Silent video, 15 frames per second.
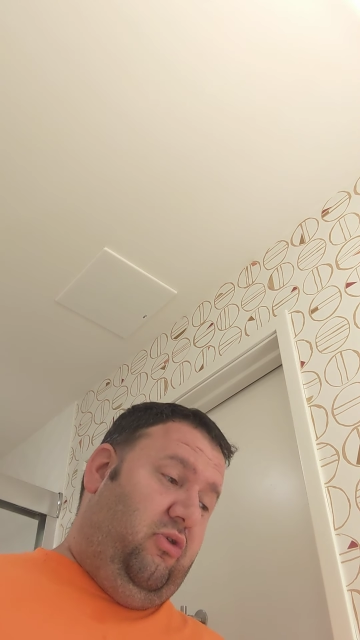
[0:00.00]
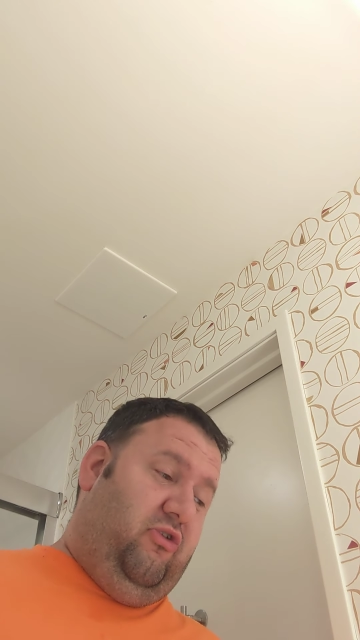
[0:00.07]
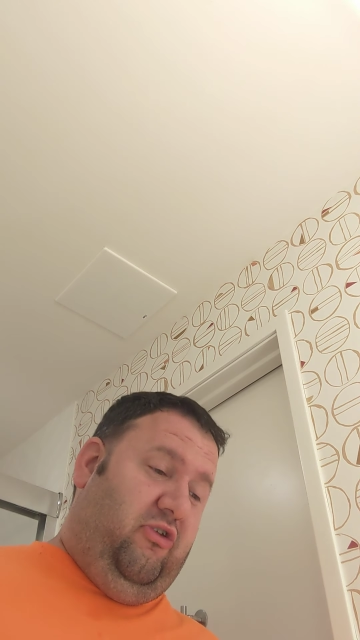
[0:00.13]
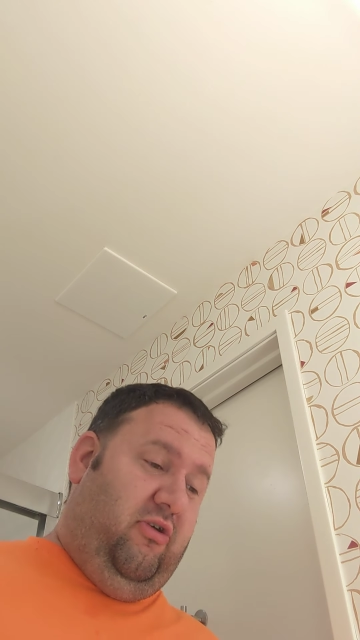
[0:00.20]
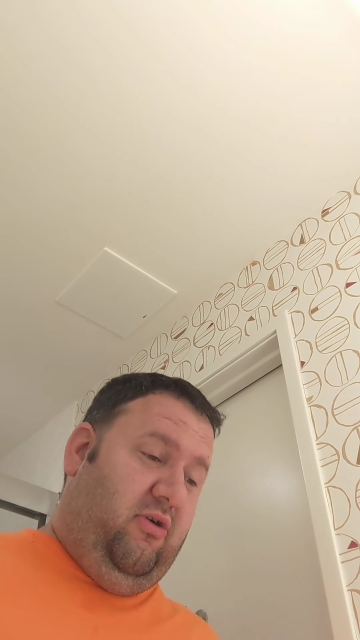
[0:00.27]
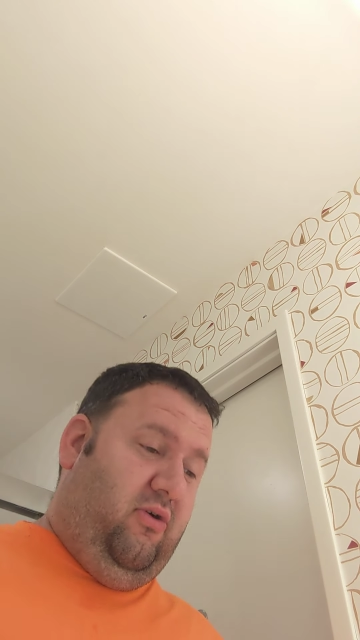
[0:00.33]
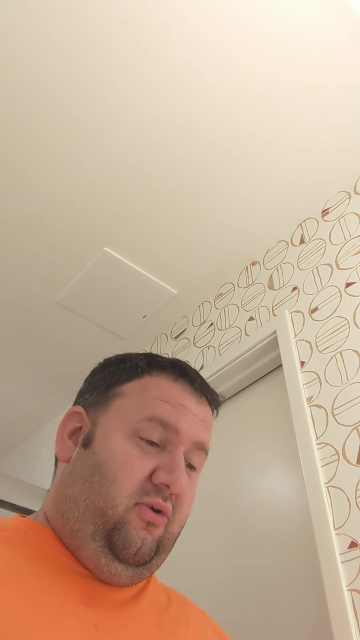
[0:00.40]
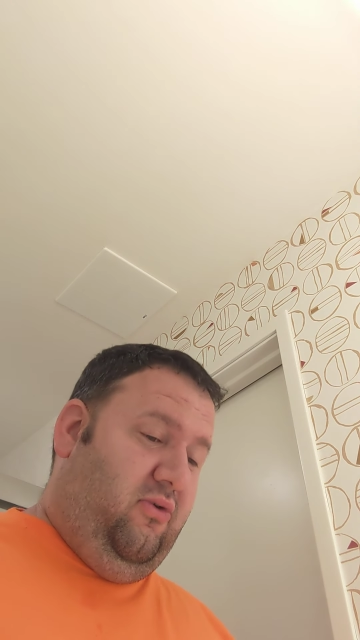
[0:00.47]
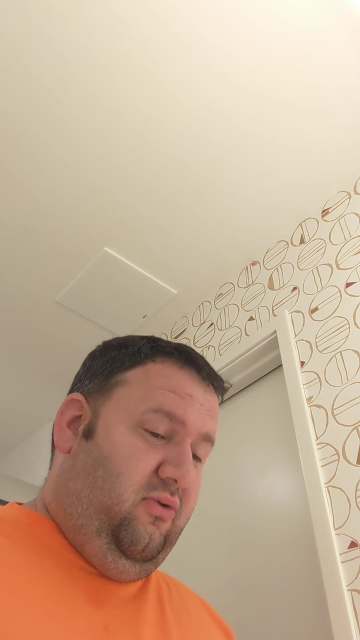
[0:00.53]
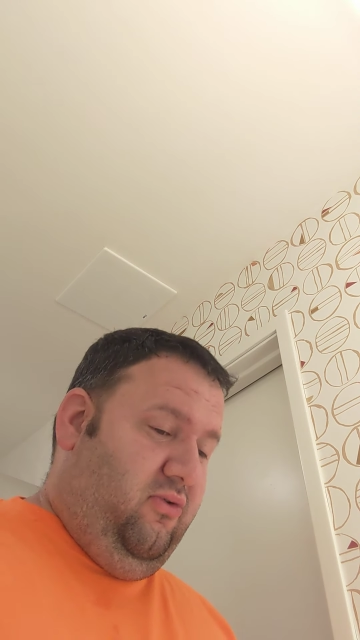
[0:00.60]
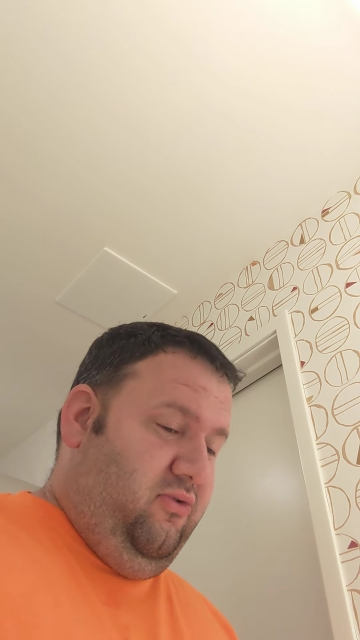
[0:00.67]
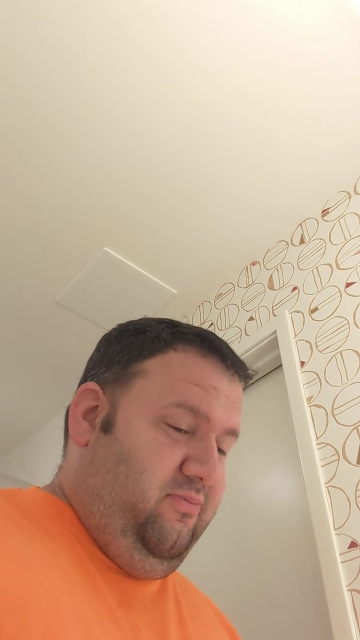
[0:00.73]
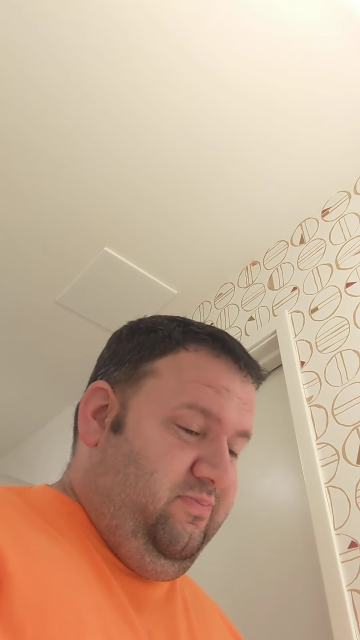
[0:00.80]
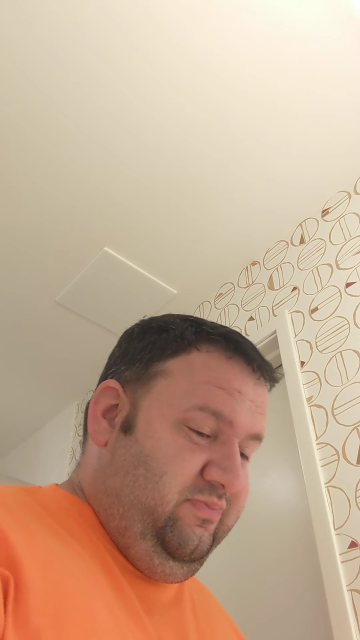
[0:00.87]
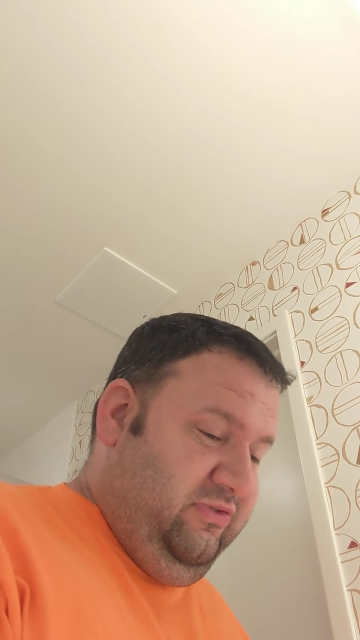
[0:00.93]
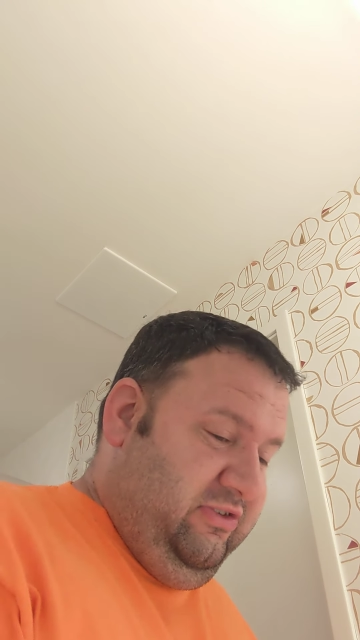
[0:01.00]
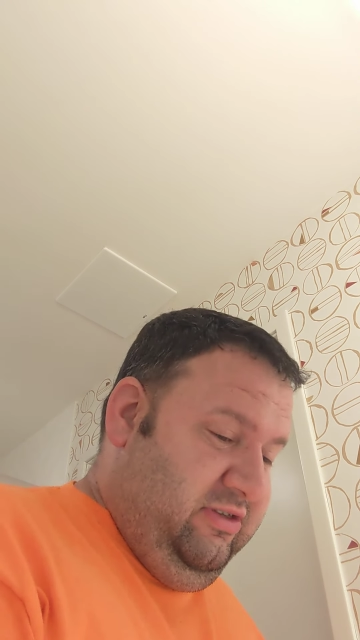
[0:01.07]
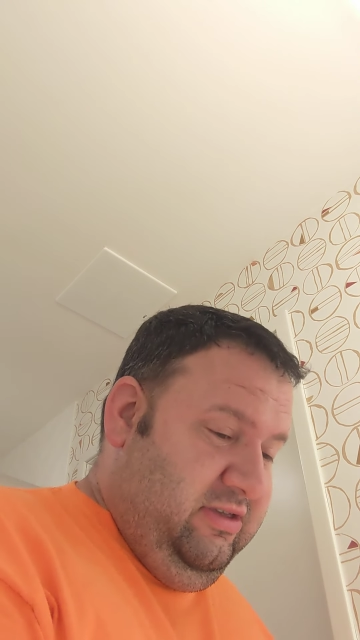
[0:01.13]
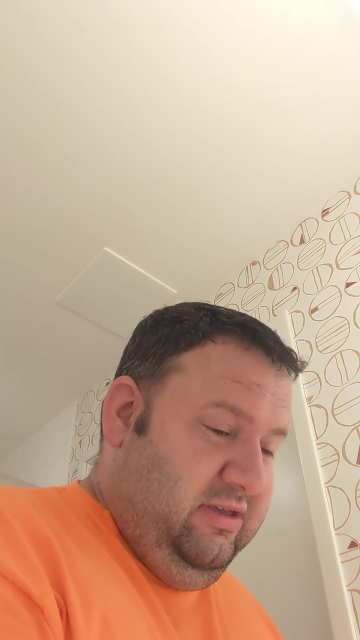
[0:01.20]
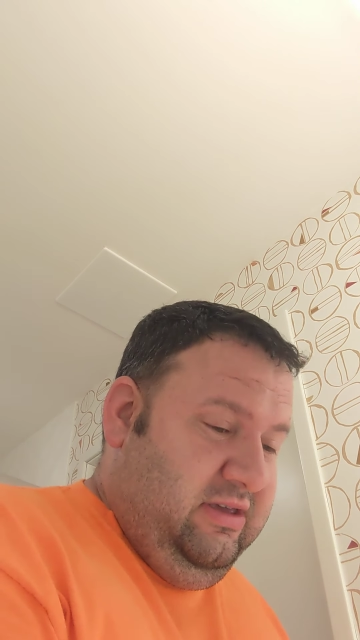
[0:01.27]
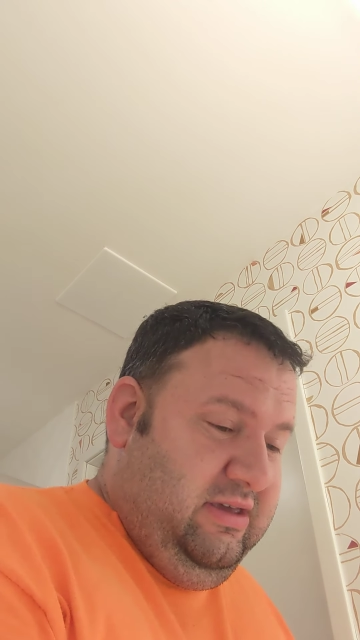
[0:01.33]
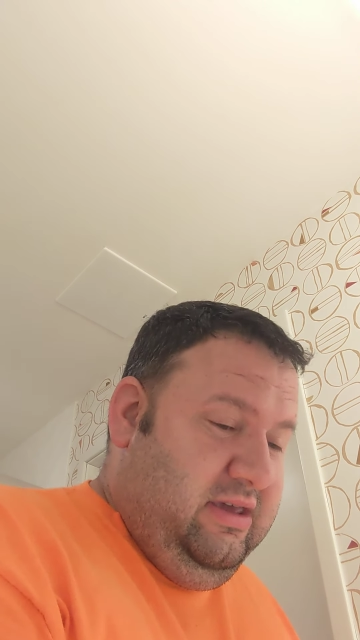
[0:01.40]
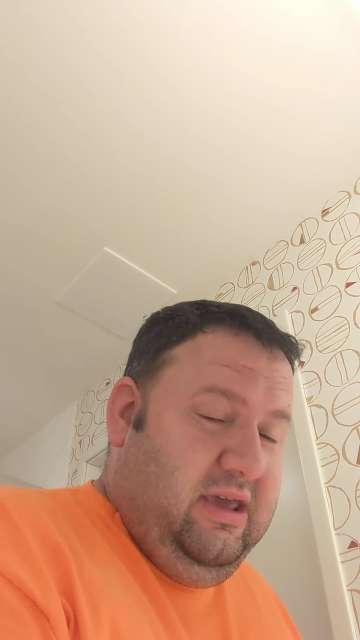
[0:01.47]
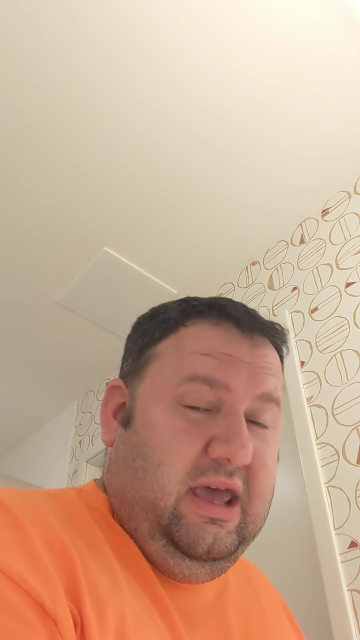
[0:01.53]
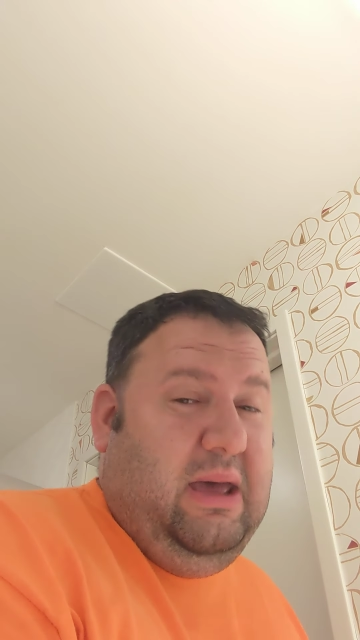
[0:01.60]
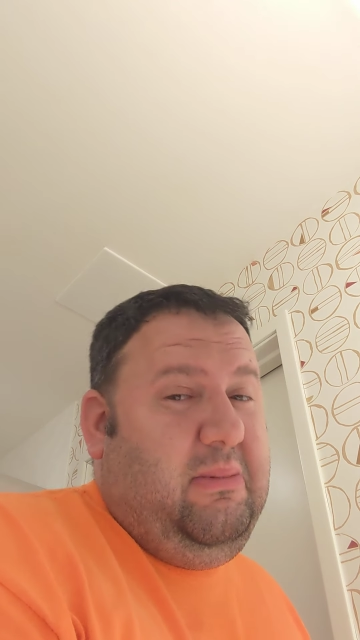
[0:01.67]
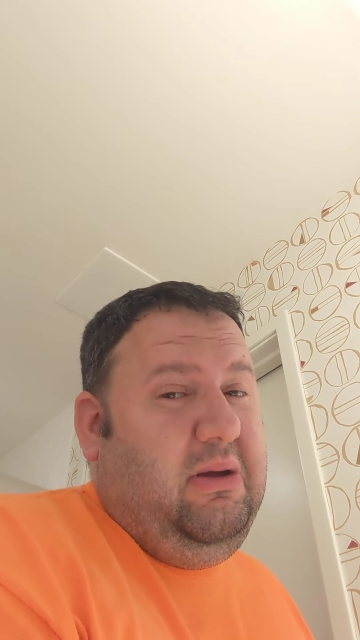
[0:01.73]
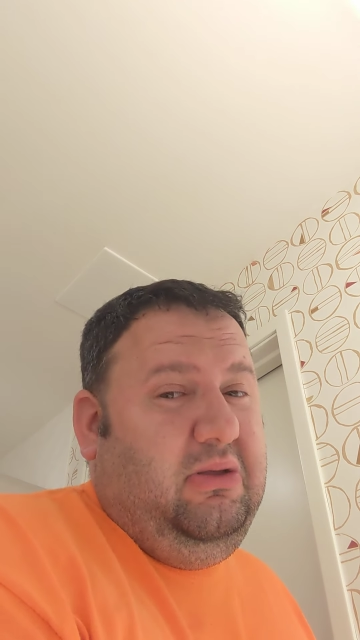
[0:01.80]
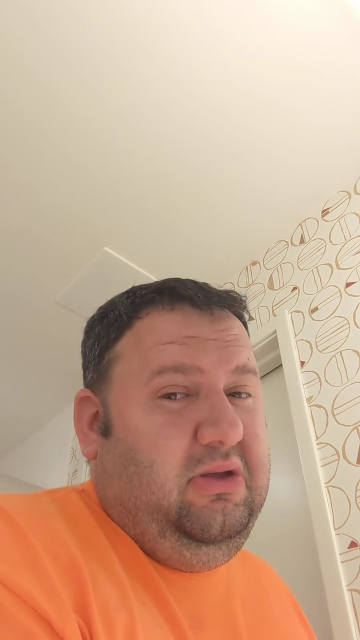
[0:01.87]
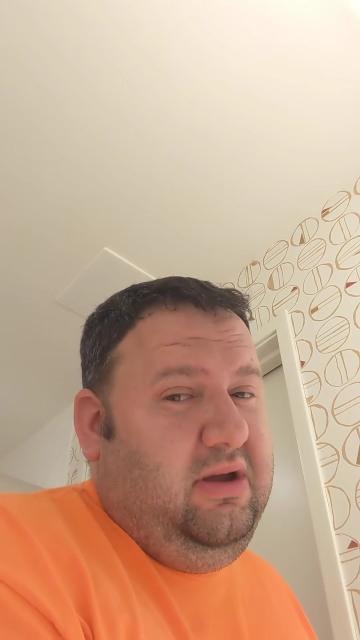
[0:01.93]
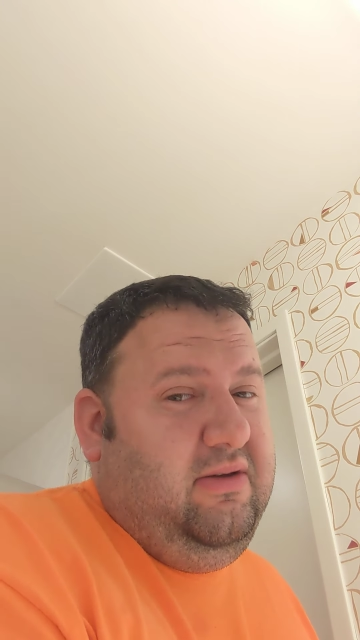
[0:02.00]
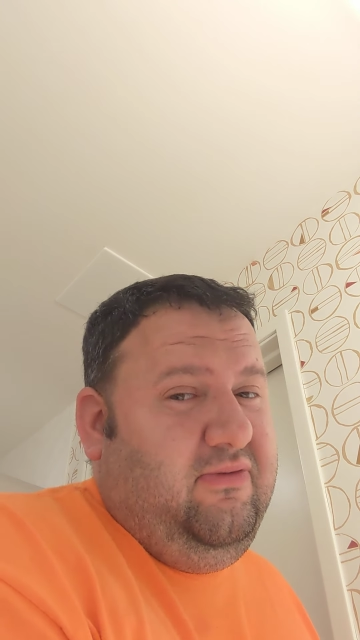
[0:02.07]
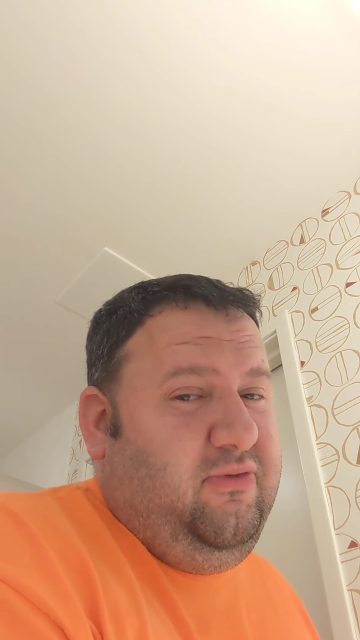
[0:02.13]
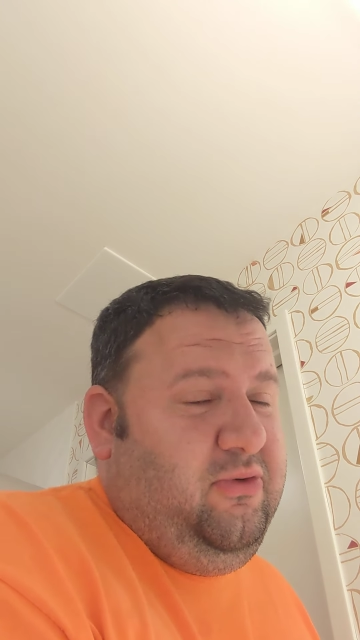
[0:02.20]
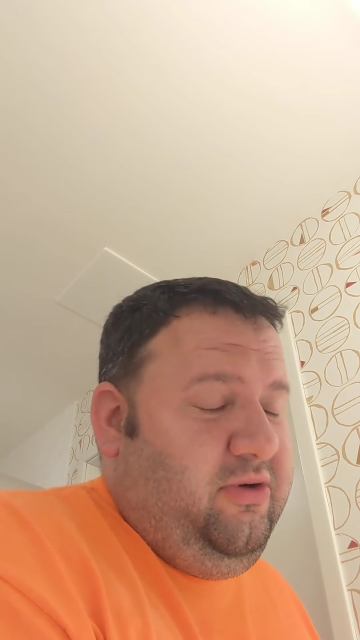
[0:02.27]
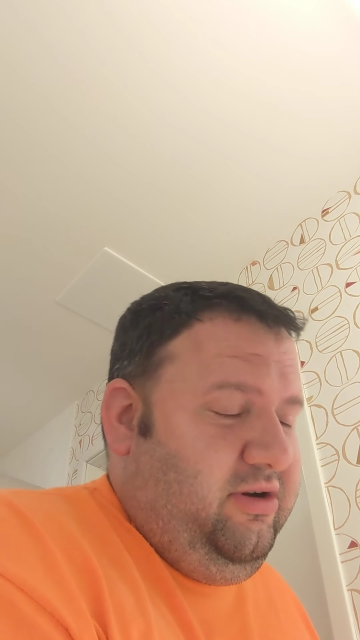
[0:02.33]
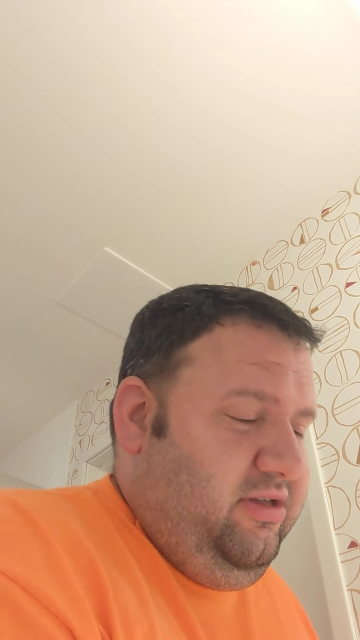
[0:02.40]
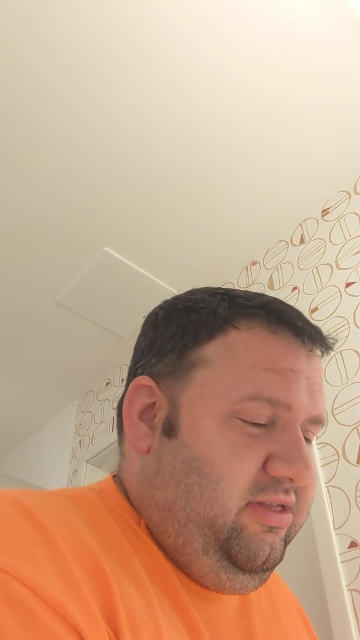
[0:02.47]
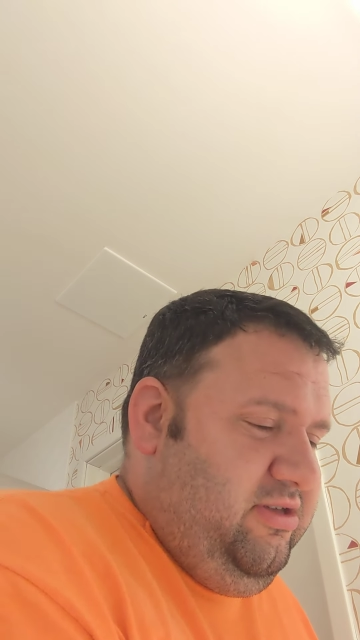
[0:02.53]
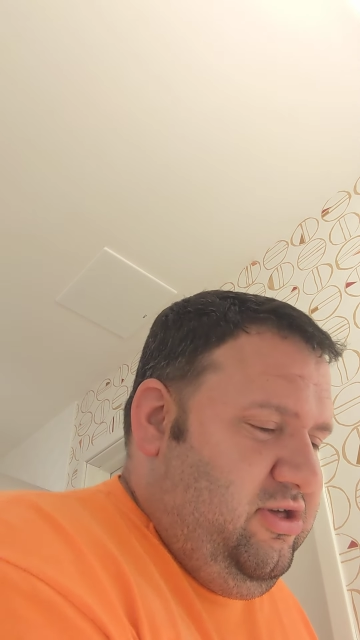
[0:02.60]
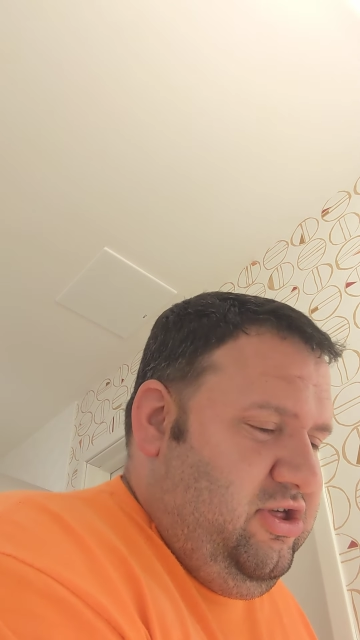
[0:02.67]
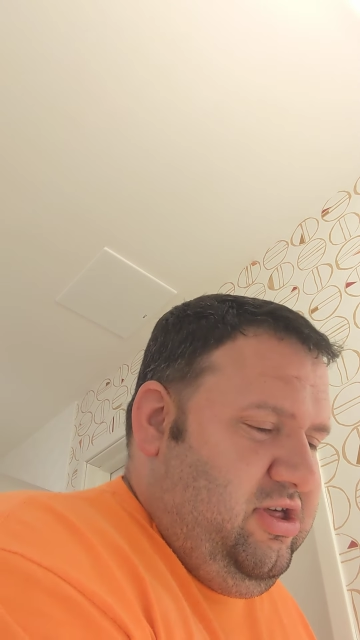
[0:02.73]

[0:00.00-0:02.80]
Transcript: So am I looking forward to this